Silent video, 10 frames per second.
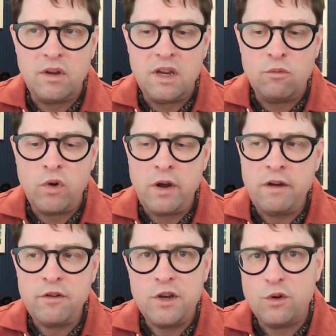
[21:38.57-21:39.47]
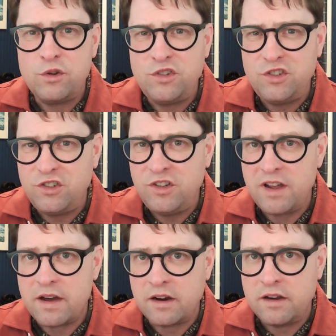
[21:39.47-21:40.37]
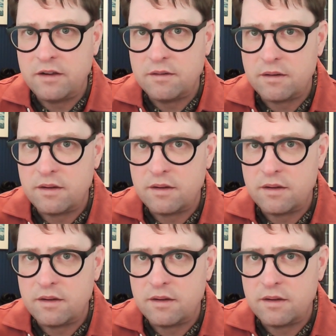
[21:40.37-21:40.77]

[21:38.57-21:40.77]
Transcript: wherever you're stuck,